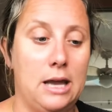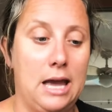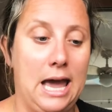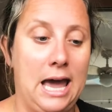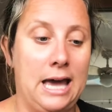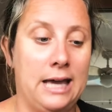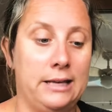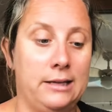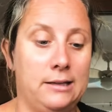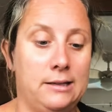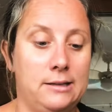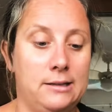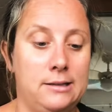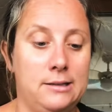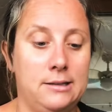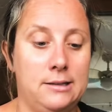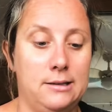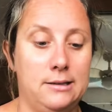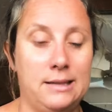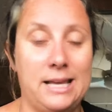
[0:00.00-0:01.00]
and
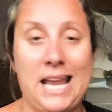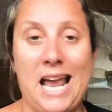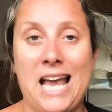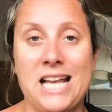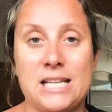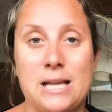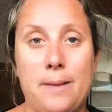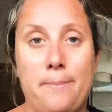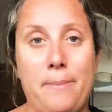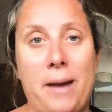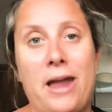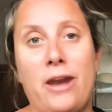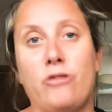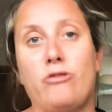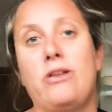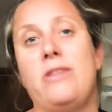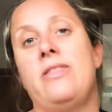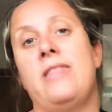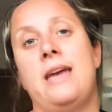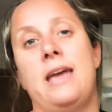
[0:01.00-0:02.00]
they had a banner
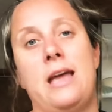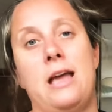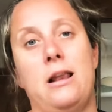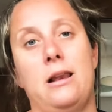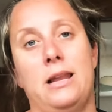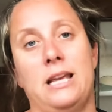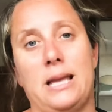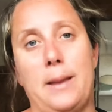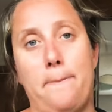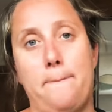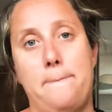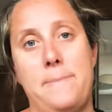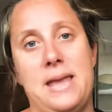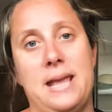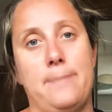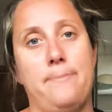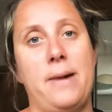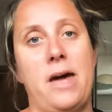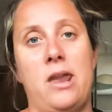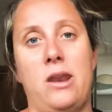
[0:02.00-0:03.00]
in there, like a big
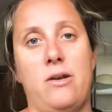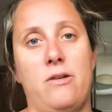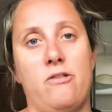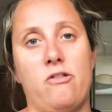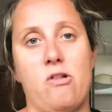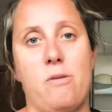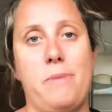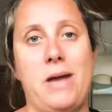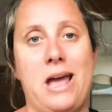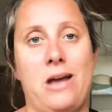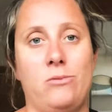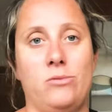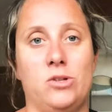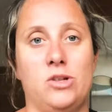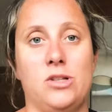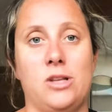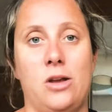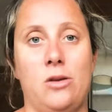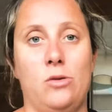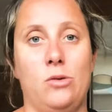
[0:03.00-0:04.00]
banner for £1,
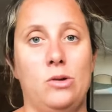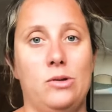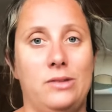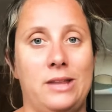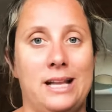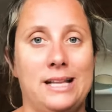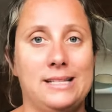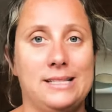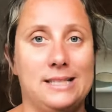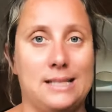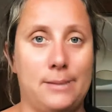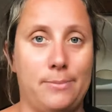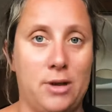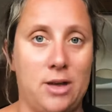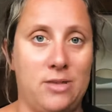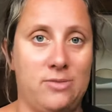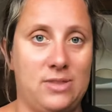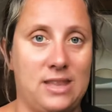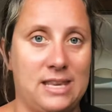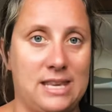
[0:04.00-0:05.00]
so that's the
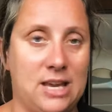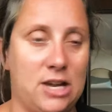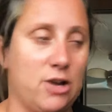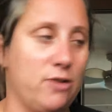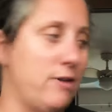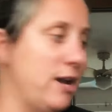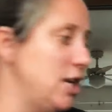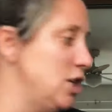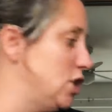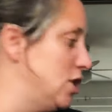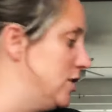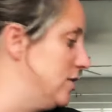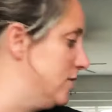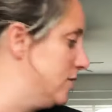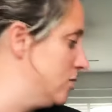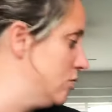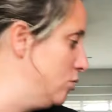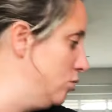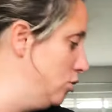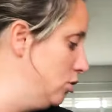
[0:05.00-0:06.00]
birthday decoration
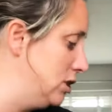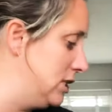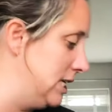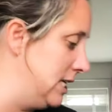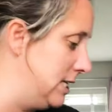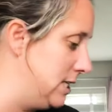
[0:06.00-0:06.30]
sorted.